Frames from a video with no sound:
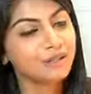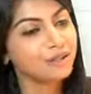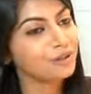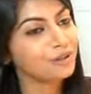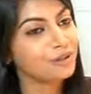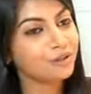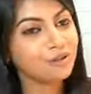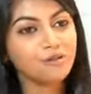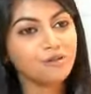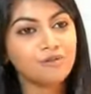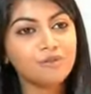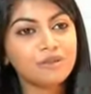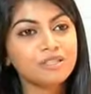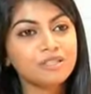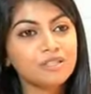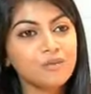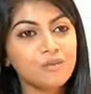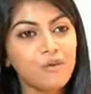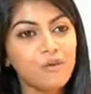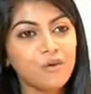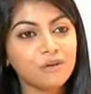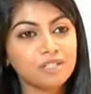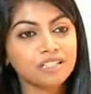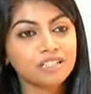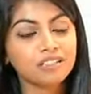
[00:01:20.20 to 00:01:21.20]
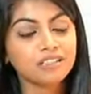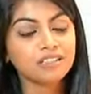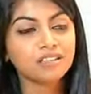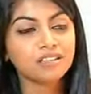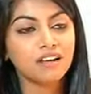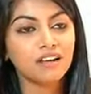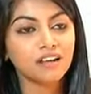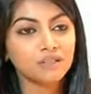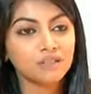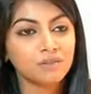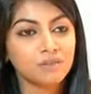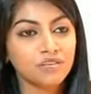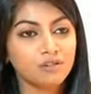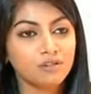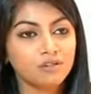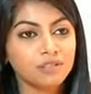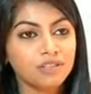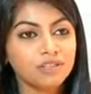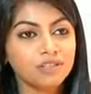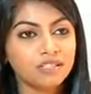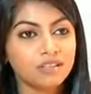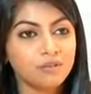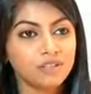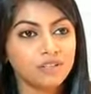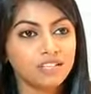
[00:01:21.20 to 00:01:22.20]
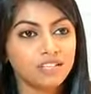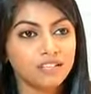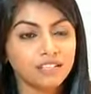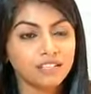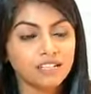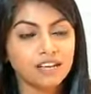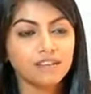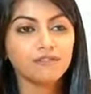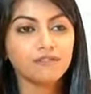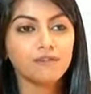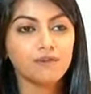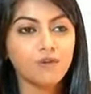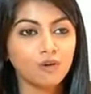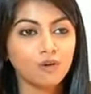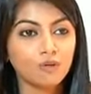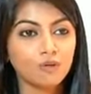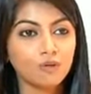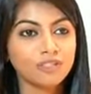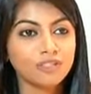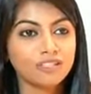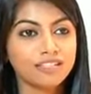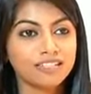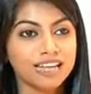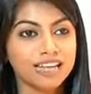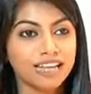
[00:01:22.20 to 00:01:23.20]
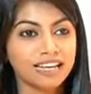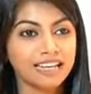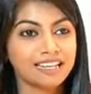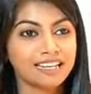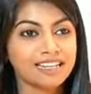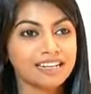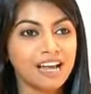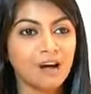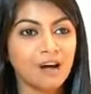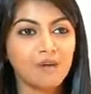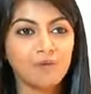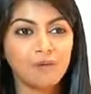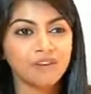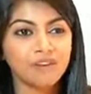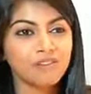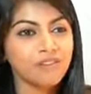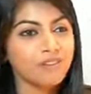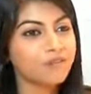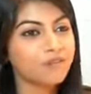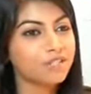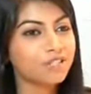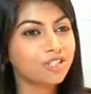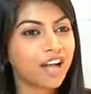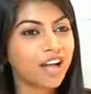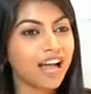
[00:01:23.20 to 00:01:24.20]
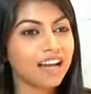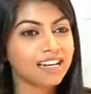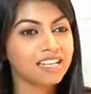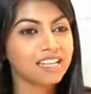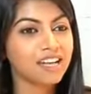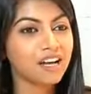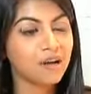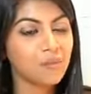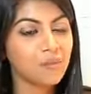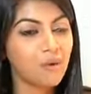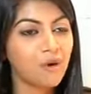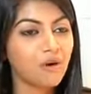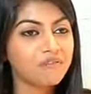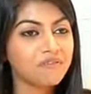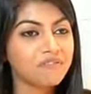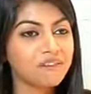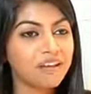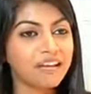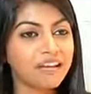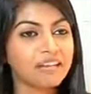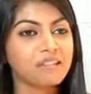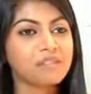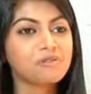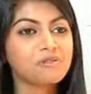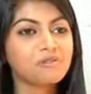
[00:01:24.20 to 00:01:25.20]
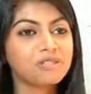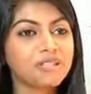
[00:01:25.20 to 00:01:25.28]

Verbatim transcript: you know, you've been supporting the startup ecosystem in India for almost a decade now. When we were chatting up offline,